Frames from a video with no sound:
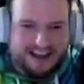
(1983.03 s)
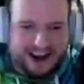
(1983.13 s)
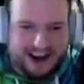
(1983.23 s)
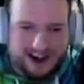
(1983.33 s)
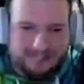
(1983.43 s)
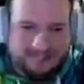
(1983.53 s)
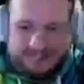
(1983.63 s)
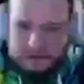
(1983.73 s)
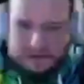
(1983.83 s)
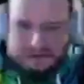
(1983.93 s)

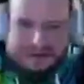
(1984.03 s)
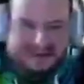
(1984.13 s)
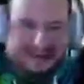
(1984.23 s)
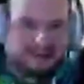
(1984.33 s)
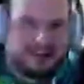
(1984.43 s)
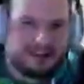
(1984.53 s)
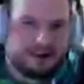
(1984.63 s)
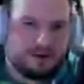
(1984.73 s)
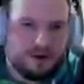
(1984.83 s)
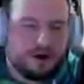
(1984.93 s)
It's always been said that
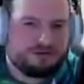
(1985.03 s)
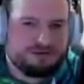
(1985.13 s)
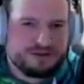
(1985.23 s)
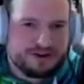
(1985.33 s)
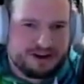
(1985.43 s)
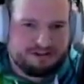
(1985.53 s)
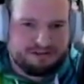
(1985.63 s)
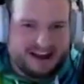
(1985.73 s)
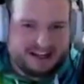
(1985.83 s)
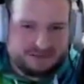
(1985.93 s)
you're not a true Sonic
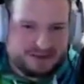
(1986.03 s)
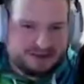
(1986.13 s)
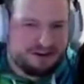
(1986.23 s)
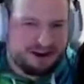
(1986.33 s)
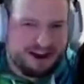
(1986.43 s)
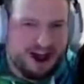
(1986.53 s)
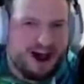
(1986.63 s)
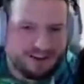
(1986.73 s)
3 Air speedrunner